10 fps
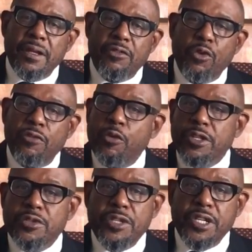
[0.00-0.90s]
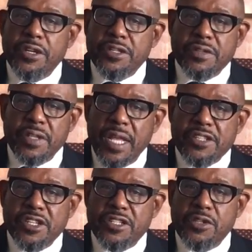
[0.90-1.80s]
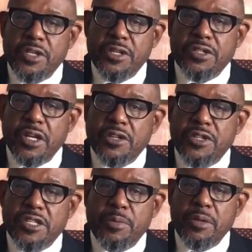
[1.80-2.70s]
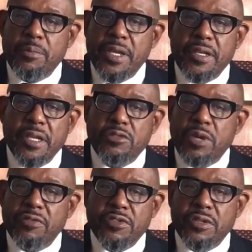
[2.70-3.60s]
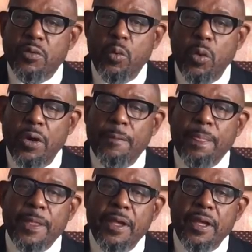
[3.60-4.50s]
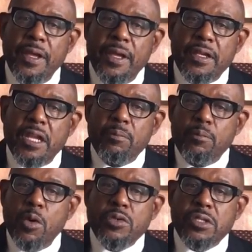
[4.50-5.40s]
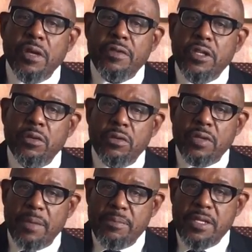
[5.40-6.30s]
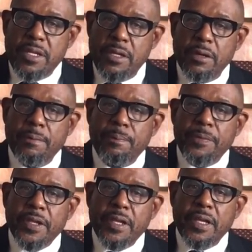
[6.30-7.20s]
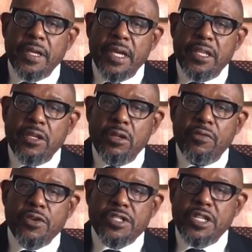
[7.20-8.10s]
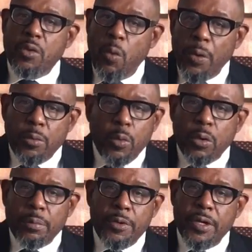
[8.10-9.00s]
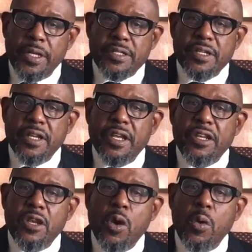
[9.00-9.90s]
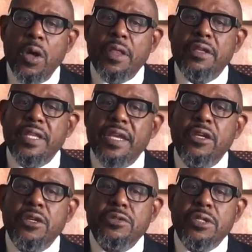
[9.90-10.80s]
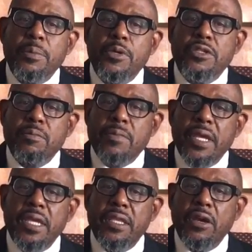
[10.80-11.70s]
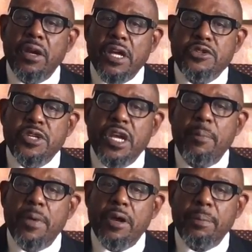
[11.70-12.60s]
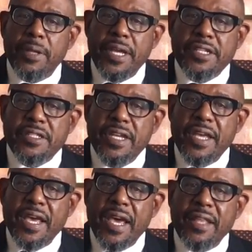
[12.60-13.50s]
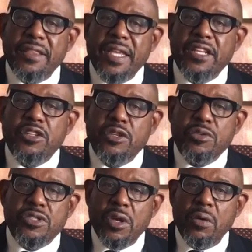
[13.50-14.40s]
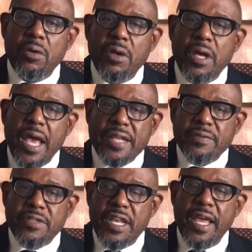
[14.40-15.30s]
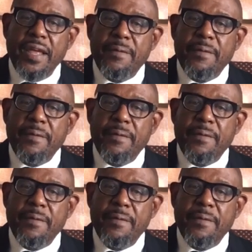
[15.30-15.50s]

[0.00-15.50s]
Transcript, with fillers: For 42 years of the last 62 years, the country has been amid a dreadful civil war. Yet most of the youth I meet here, in the university or in rural communities, know that they can contribute to making their country a better place and that they can do so as of today.